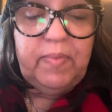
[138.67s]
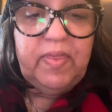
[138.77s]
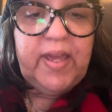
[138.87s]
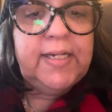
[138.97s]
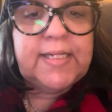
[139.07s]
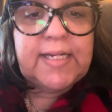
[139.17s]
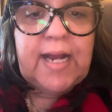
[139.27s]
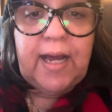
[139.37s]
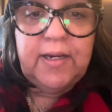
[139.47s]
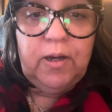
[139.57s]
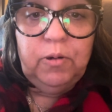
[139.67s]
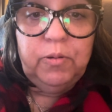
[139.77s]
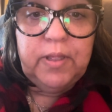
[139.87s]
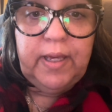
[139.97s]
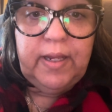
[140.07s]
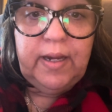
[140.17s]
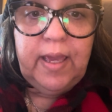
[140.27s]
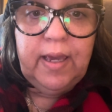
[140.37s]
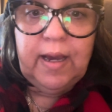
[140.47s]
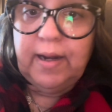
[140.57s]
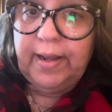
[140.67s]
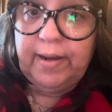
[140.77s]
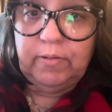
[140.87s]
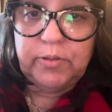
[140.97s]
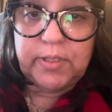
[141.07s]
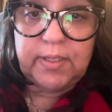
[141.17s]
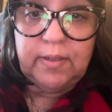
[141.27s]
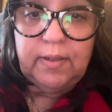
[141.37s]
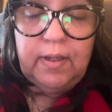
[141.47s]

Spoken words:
they did not know that he got out.